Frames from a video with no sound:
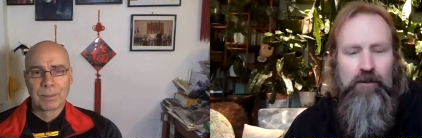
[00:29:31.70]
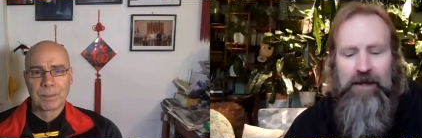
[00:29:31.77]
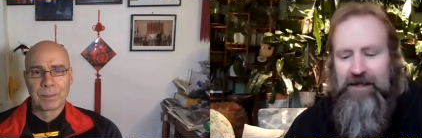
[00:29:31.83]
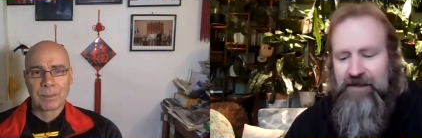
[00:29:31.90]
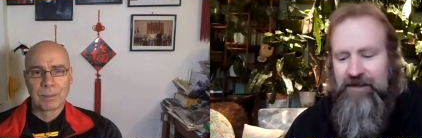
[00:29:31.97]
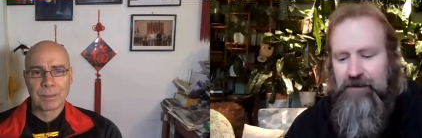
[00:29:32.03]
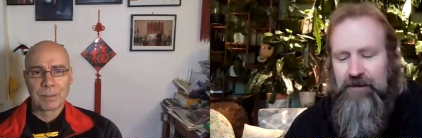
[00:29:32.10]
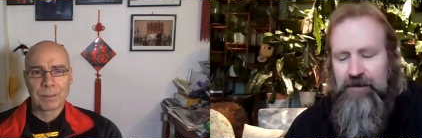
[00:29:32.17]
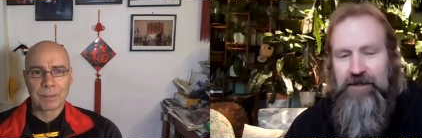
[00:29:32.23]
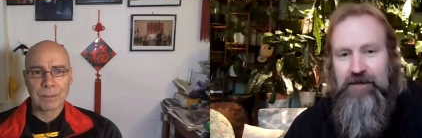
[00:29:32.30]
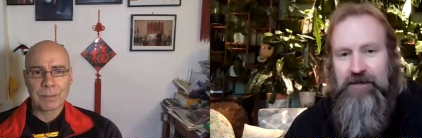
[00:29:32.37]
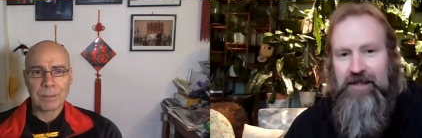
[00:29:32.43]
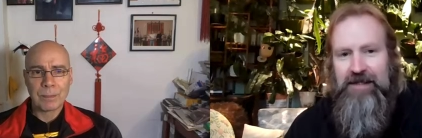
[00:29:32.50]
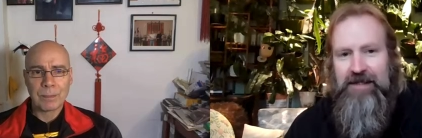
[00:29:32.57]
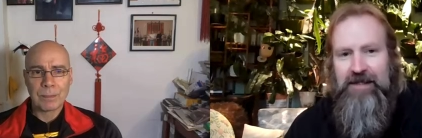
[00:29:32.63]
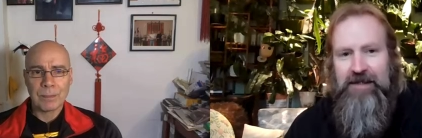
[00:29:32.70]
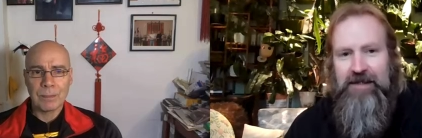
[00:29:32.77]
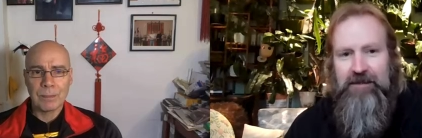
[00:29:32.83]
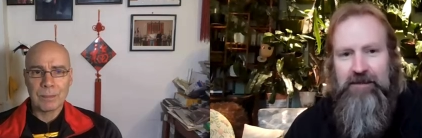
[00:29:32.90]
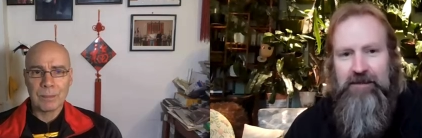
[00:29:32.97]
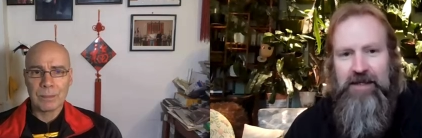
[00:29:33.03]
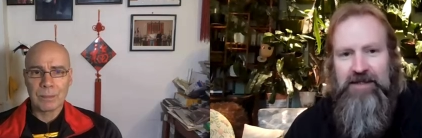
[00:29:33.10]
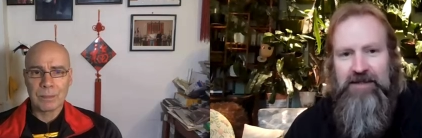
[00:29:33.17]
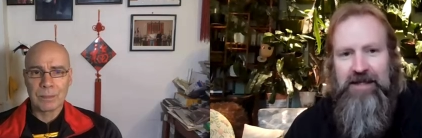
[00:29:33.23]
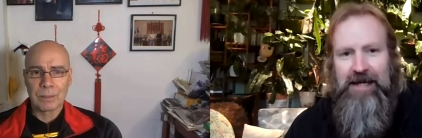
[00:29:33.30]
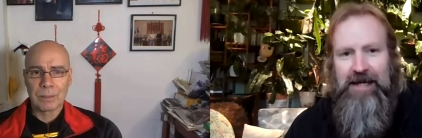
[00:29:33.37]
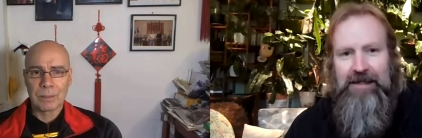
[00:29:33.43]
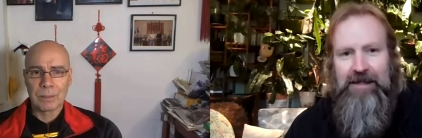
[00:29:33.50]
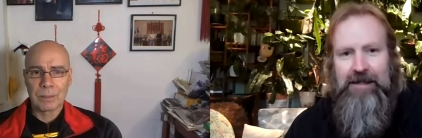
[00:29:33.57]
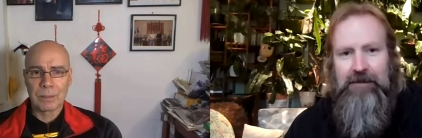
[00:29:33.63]
Speaker 1: the West, or do you think it's it's
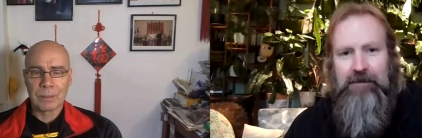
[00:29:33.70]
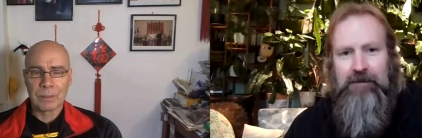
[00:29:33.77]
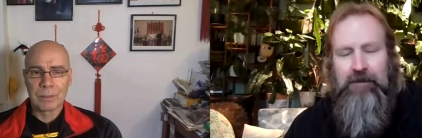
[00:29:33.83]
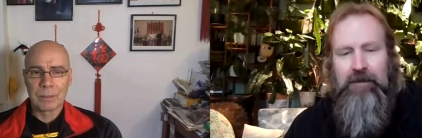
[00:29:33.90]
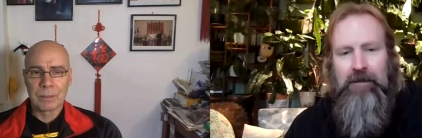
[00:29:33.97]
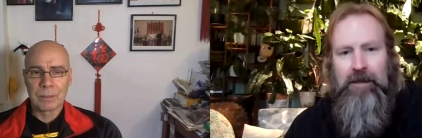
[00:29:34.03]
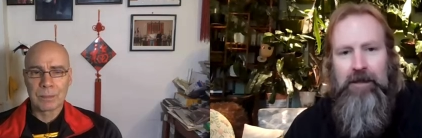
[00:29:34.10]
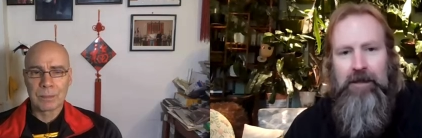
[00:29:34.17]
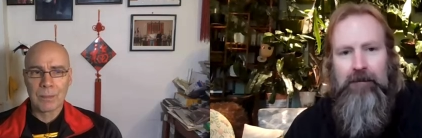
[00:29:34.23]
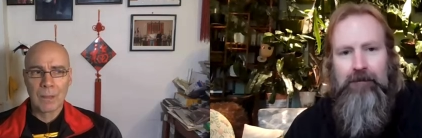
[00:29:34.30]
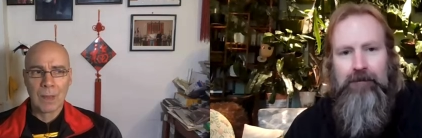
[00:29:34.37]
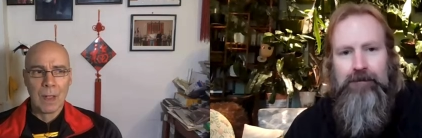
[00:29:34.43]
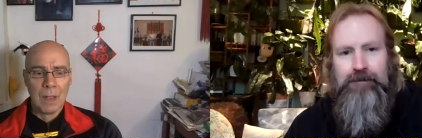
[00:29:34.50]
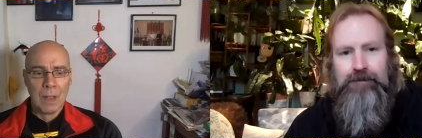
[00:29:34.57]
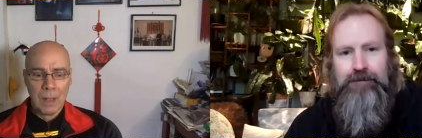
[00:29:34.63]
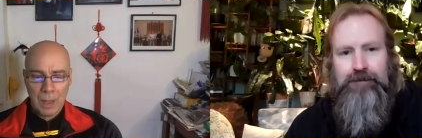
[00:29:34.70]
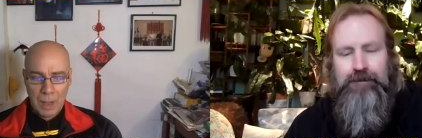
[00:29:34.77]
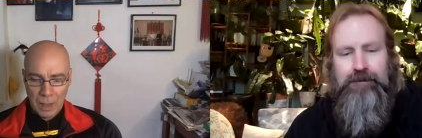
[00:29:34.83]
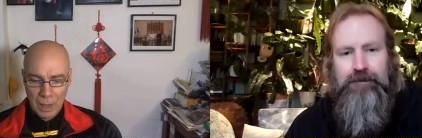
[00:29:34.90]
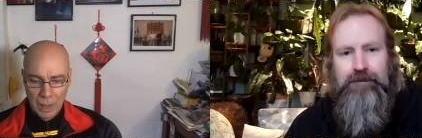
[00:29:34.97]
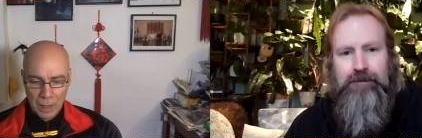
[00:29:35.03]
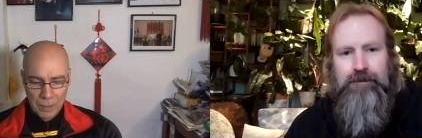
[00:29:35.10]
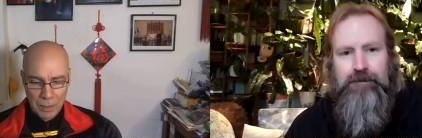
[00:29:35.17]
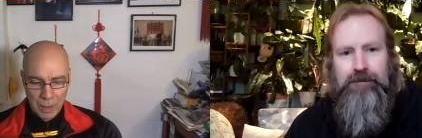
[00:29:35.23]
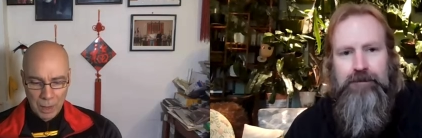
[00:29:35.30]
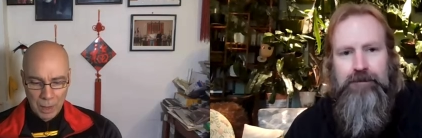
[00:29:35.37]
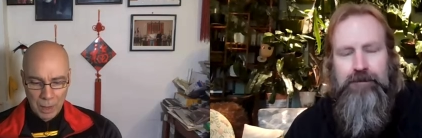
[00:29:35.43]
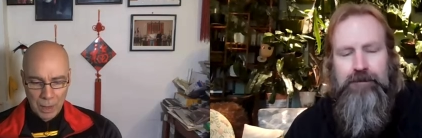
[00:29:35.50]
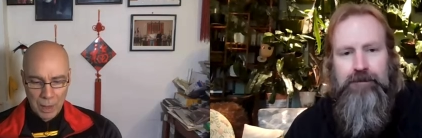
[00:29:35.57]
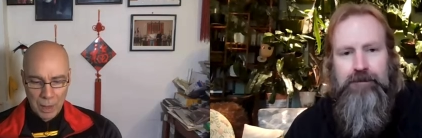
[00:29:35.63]
lacking?
Speaker 2: Uh,
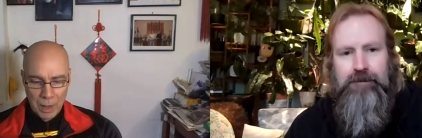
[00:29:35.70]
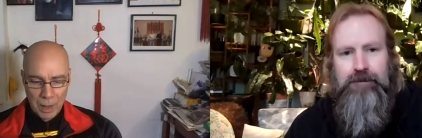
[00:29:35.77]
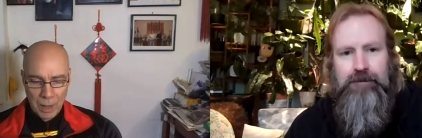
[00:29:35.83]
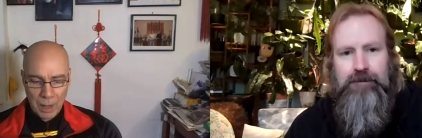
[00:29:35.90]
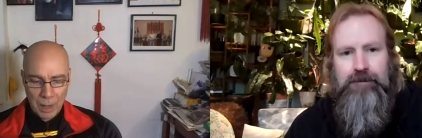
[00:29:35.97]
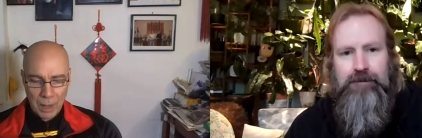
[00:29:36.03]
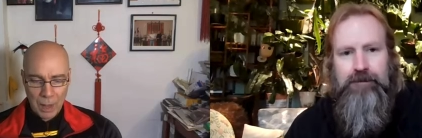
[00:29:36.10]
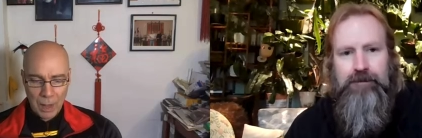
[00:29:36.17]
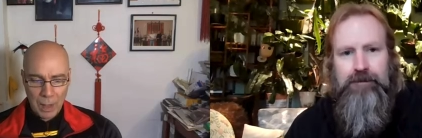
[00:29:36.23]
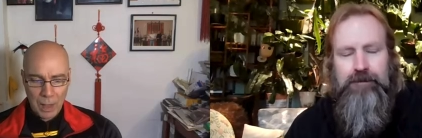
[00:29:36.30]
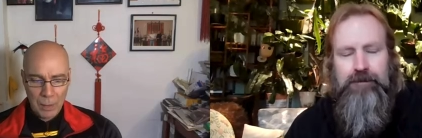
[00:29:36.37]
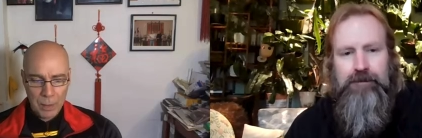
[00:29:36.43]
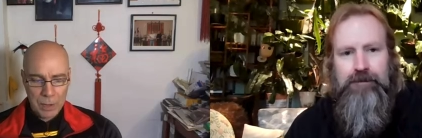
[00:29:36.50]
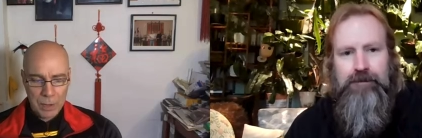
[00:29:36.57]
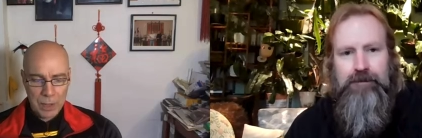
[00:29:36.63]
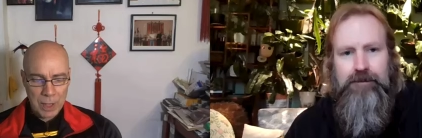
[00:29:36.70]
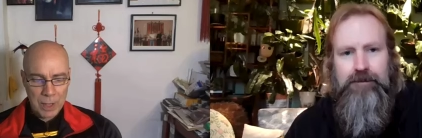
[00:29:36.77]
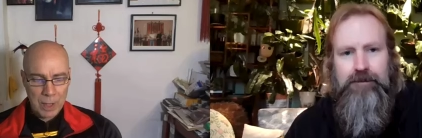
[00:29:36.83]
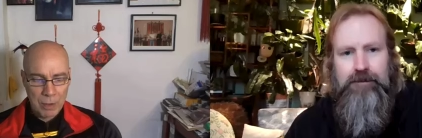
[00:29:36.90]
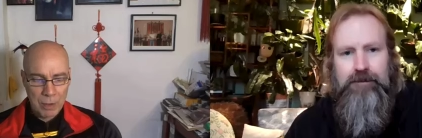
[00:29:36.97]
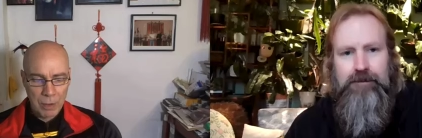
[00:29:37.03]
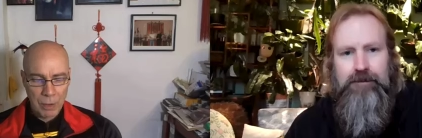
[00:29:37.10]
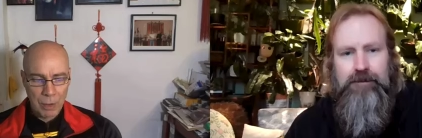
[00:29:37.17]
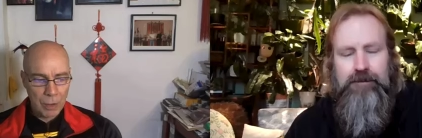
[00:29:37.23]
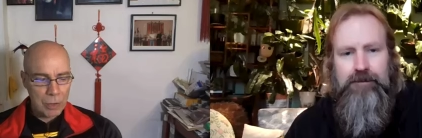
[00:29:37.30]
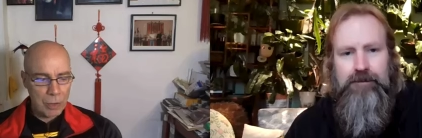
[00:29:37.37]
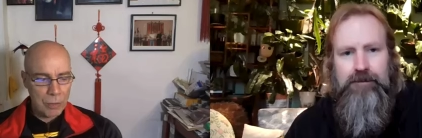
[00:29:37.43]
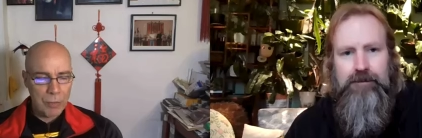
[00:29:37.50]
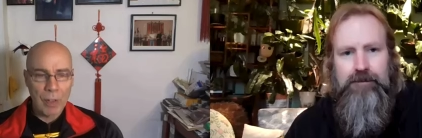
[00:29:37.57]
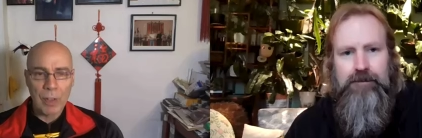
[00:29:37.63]
I would say there are a
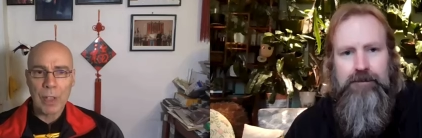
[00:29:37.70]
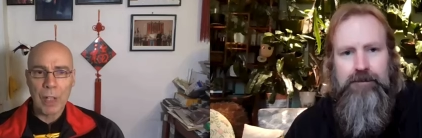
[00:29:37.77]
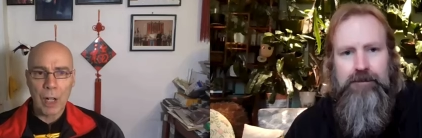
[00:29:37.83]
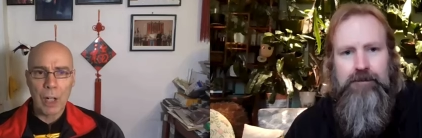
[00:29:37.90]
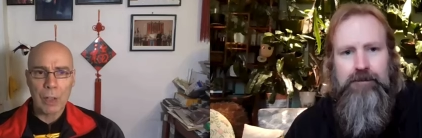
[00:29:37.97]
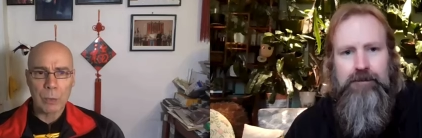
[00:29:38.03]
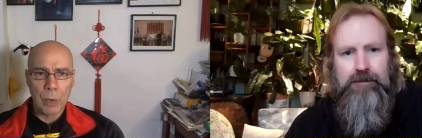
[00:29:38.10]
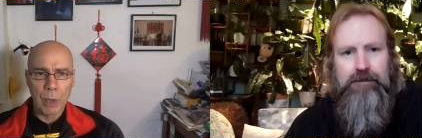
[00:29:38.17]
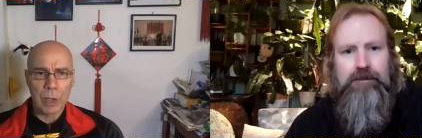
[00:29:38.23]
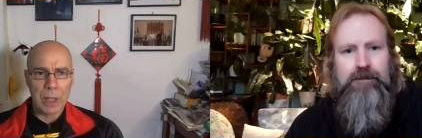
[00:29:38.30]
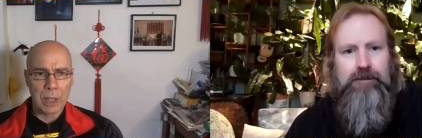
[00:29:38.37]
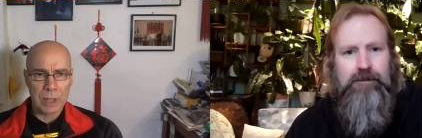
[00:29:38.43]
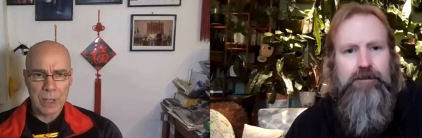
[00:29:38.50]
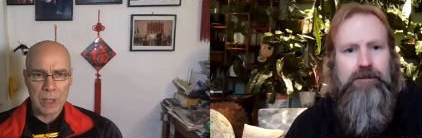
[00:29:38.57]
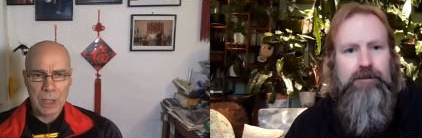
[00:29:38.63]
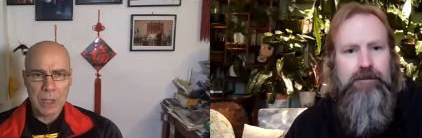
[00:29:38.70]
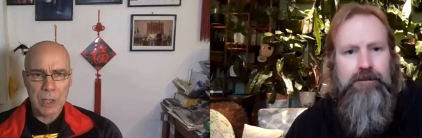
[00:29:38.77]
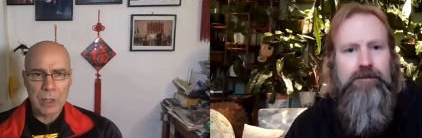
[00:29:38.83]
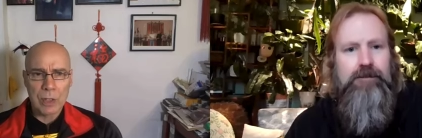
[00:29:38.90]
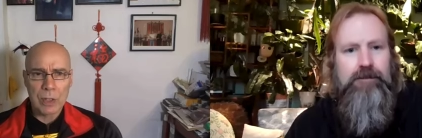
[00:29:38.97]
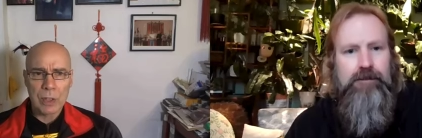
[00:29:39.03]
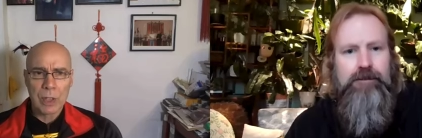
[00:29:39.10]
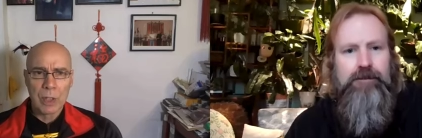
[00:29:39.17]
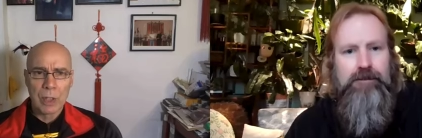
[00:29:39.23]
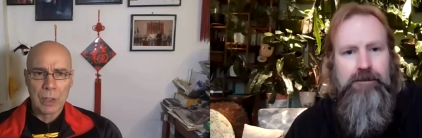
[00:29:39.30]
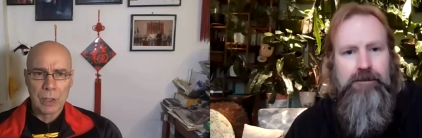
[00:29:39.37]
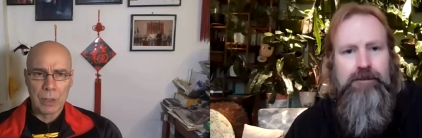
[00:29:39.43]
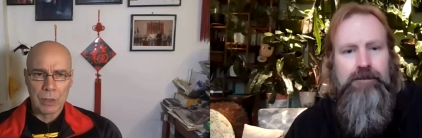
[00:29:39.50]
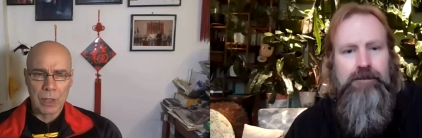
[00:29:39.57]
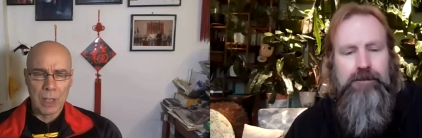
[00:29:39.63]
lot of very hardworking teachers
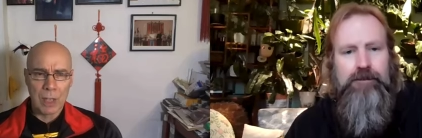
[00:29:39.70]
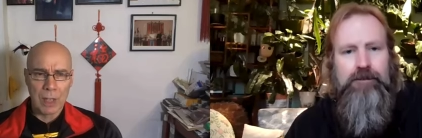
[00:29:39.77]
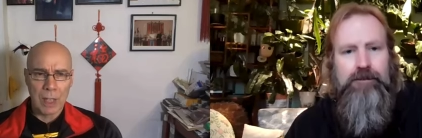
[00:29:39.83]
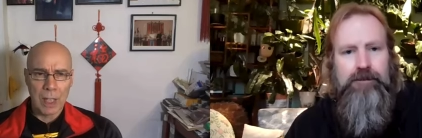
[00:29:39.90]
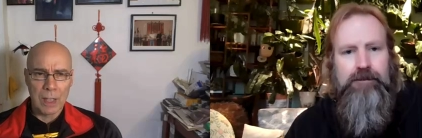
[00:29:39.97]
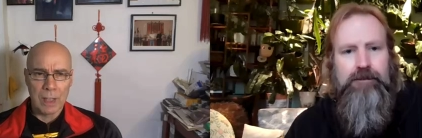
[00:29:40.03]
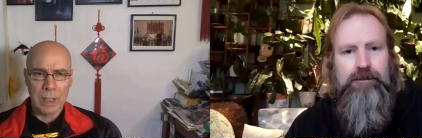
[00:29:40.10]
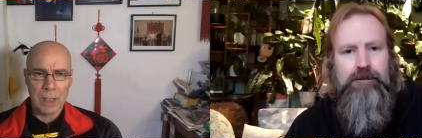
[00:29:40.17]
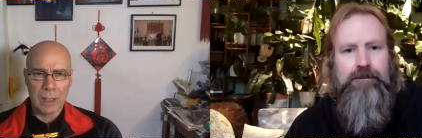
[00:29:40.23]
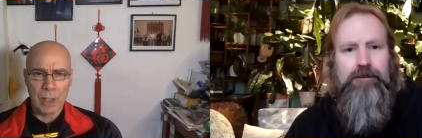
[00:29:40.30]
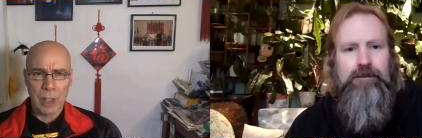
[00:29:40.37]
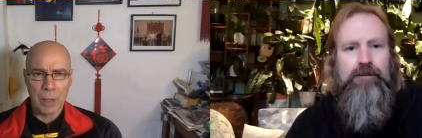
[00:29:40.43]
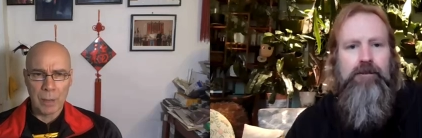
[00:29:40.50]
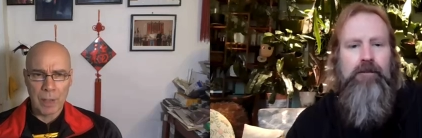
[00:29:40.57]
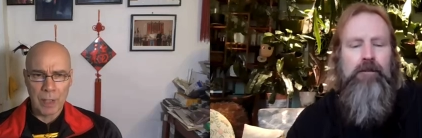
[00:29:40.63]
who dedicate their time and